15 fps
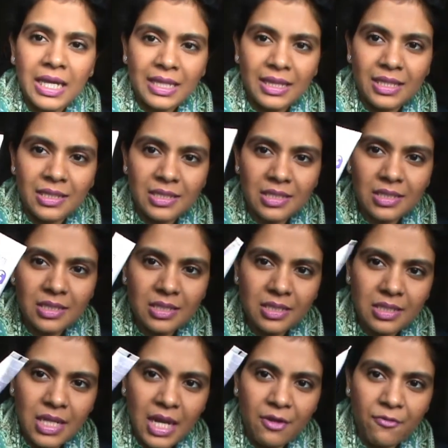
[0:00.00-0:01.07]

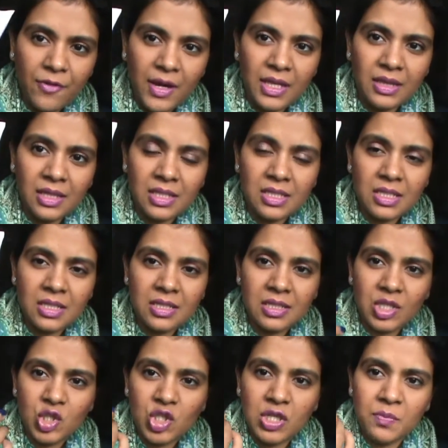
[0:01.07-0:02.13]
this I find this is
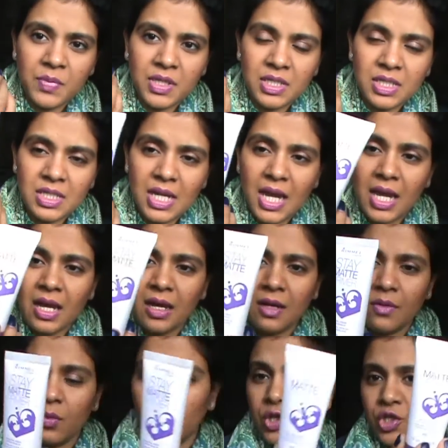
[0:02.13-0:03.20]
the cheapest
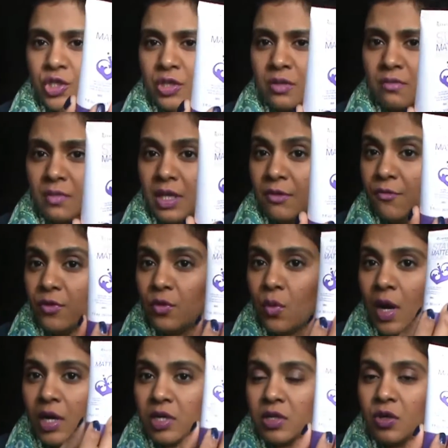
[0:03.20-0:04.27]
uh, version if you
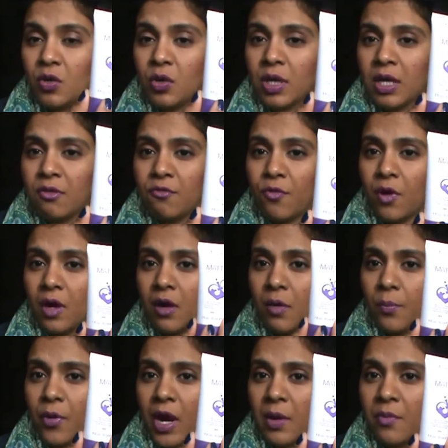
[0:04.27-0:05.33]
are looking for a
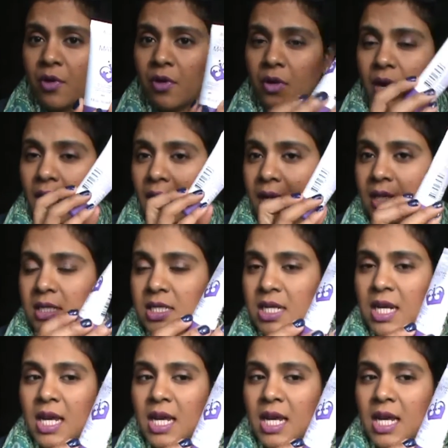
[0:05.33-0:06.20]
primer and